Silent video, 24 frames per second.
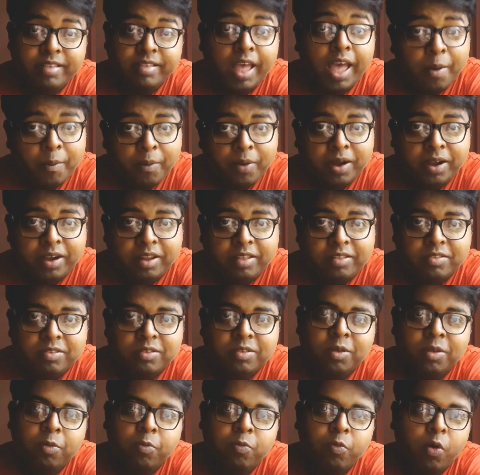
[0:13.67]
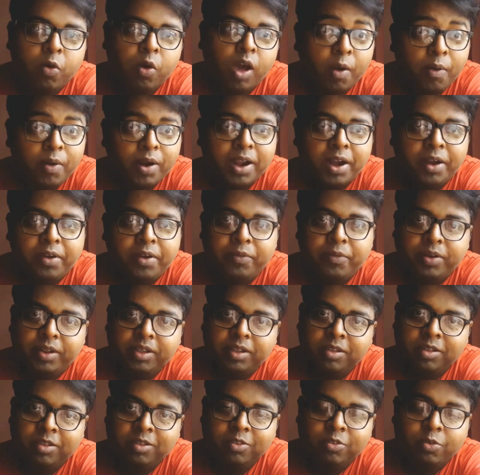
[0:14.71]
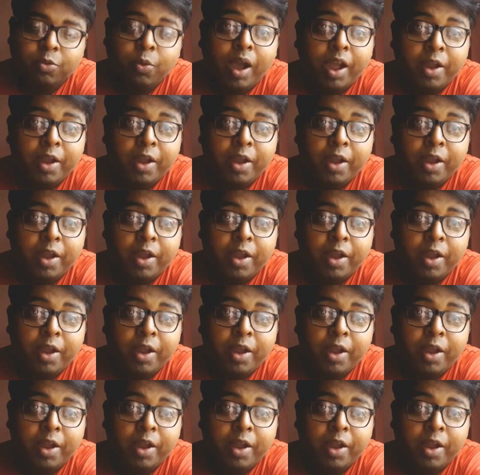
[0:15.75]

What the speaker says: it's an awareness for our country.